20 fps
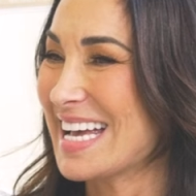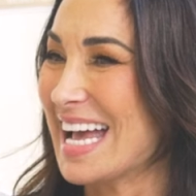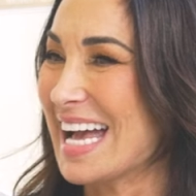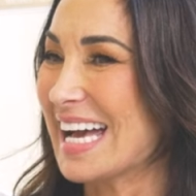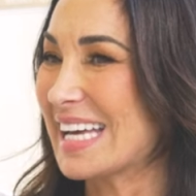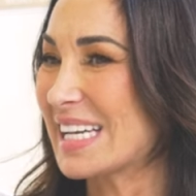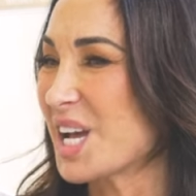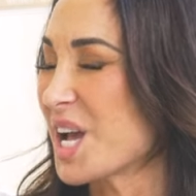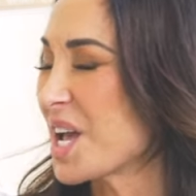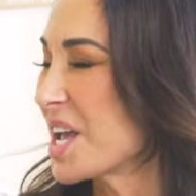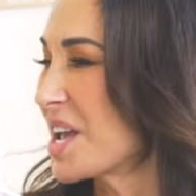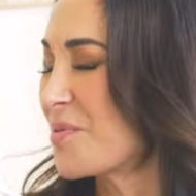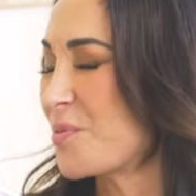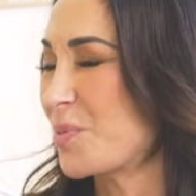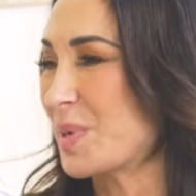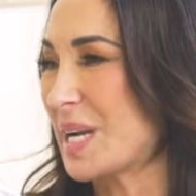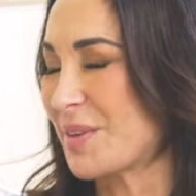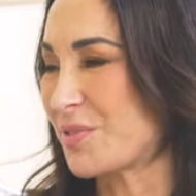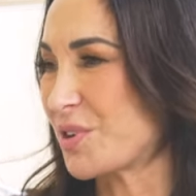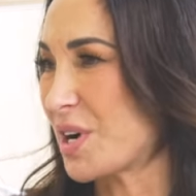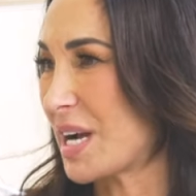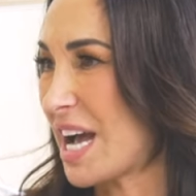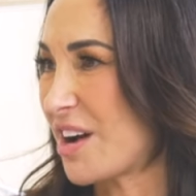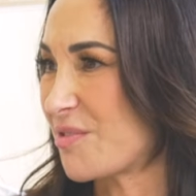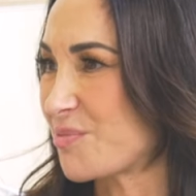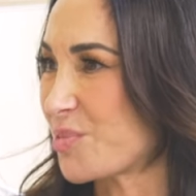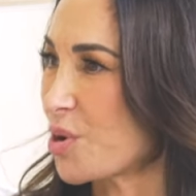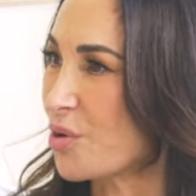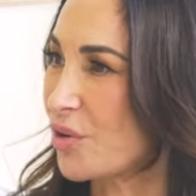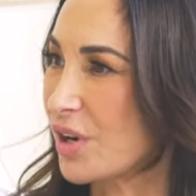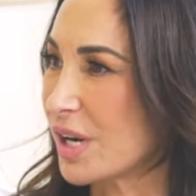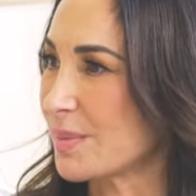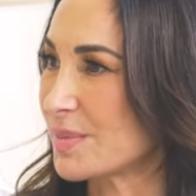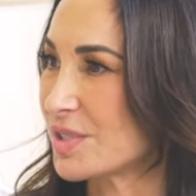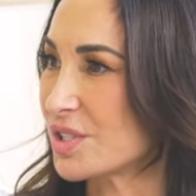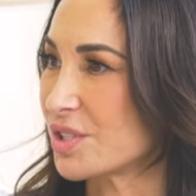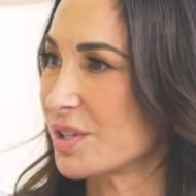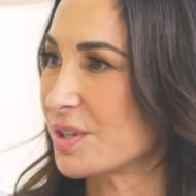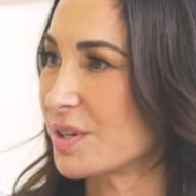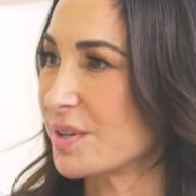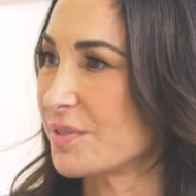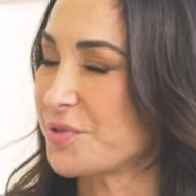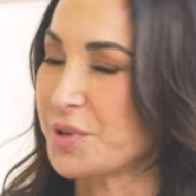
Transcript: And I, whenever I have programs or